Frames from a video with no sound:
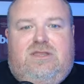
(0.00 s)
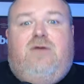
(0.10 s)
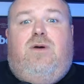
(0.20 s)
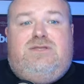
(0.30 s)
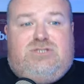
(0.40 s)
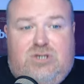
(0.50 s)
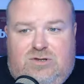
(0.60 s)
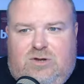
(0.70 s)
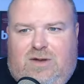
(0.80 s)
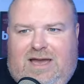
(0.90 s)
They won
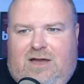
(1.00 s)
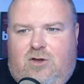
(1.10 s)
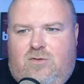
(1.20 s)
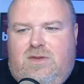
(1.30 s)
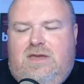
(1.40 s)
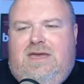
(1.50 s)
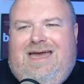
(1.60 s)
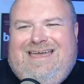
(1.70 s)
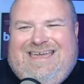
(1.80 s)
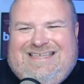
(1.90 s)
2 0 at home
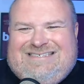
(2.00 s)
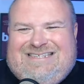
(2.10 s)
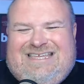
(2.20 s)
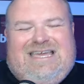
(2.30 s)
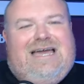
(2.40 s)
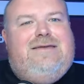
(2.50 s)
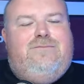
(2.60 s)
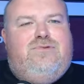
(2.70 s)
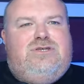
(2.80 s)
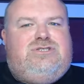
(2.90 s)
against
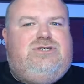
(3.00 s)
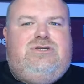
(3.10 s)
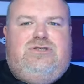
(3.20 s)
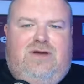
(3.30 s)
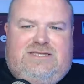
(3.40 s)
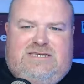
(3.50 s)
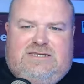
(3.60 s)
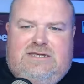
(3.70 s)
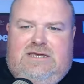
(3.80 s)
Cambridge United.